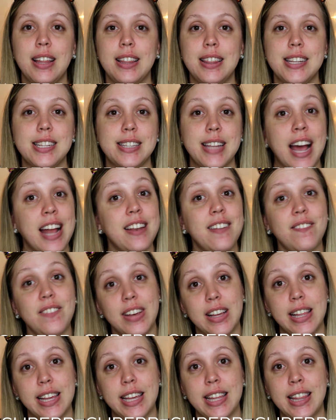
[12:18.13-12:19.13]
It's not an
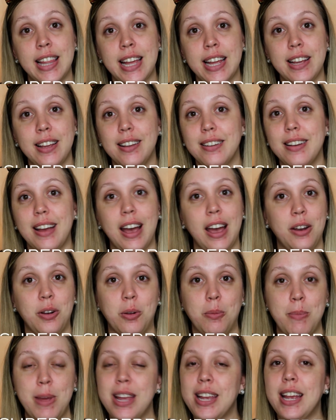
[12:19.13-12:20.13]
affiliate link, I
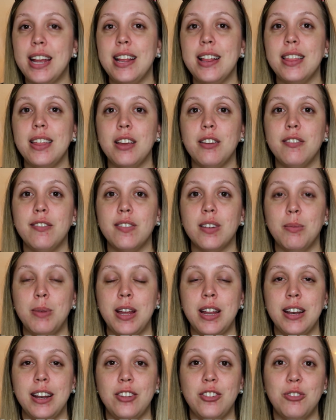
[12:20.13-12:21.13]
don't make anything from
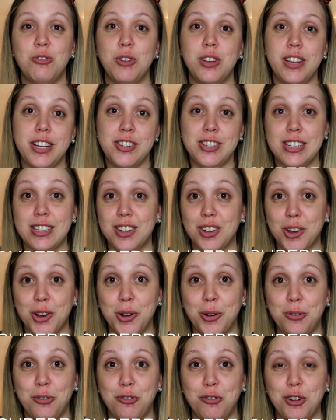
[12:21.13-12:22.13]
it, it's really just a
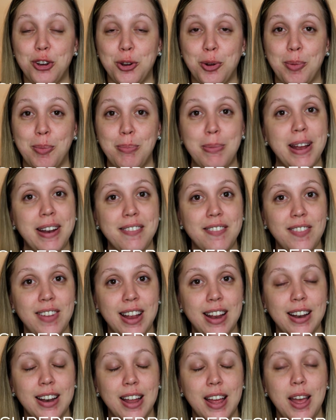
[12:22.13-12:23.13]
code for your
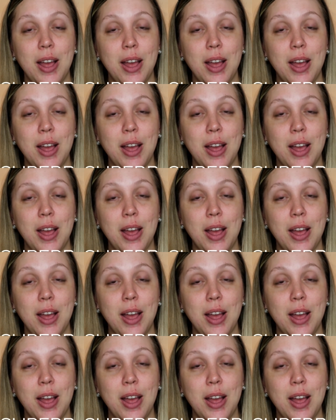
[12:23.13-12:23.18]
benefit,